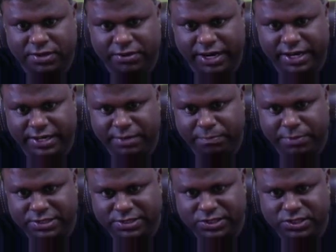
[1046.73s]
right, in
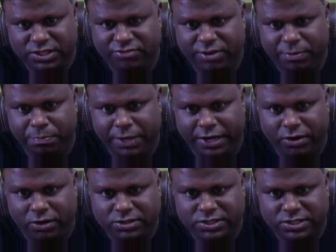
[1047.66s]
presence of a
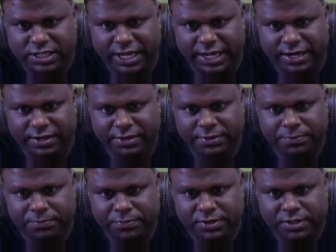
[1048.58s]
peroxide,
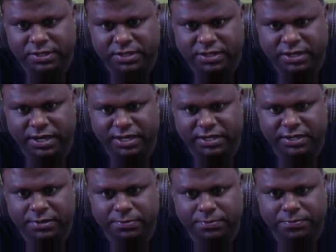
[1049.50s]

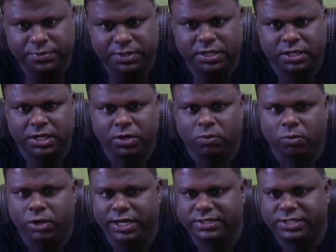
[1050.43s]
correct?
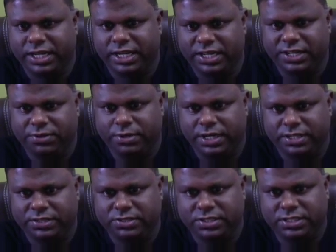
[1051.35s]
What exactly you
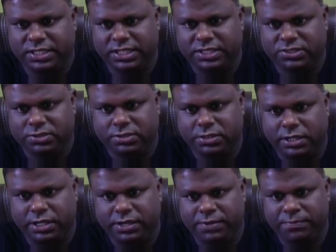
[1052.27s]
get?
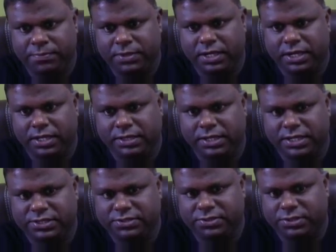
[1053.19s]
CH3, and
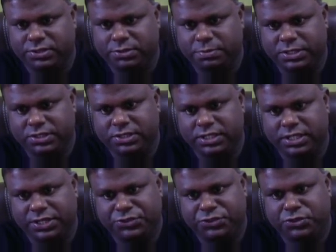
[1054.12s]
there is going to be
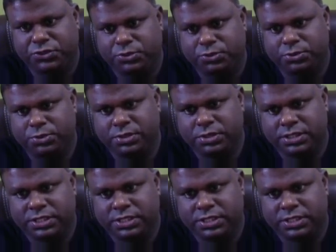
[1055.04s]
CH2,